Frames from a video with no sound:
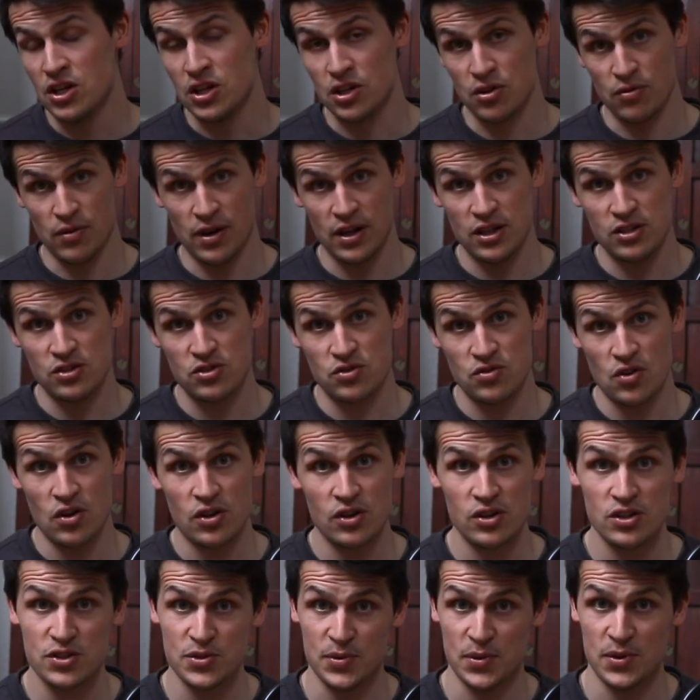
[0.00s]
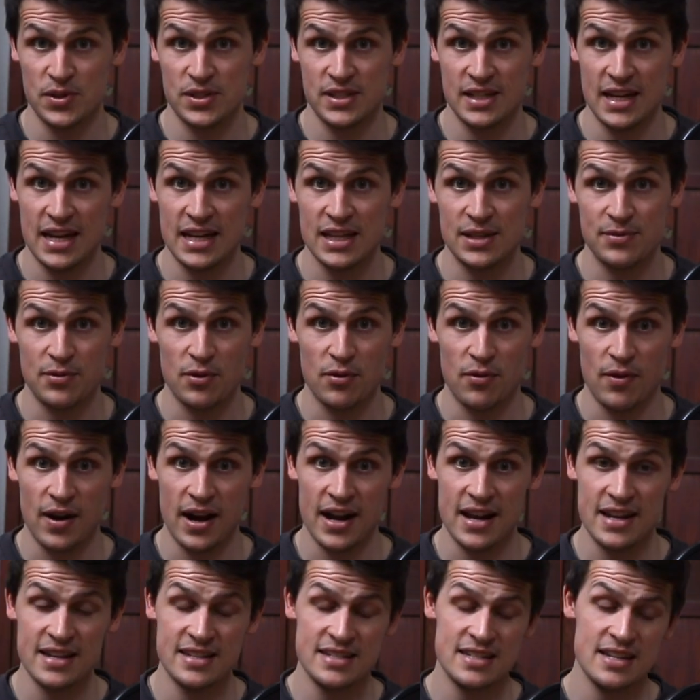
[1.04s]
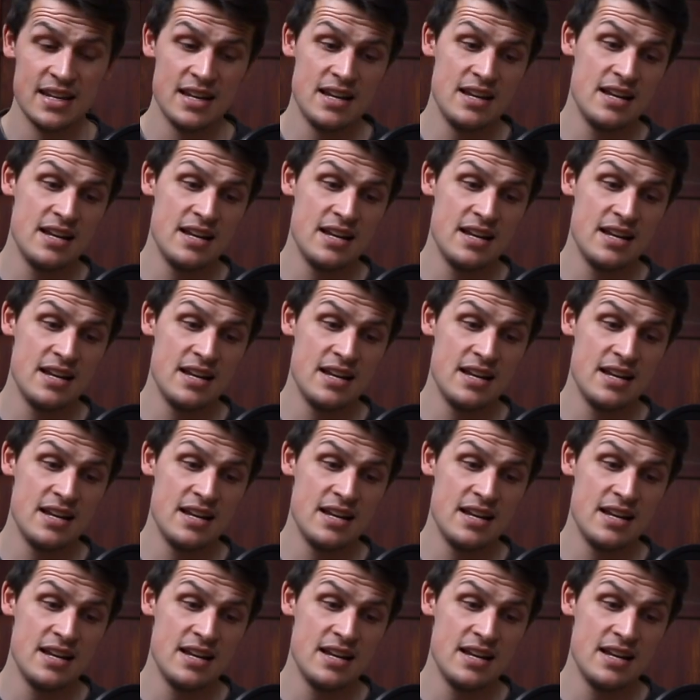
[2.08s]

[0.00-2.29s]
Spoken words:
you're running stronger towards the end of a race,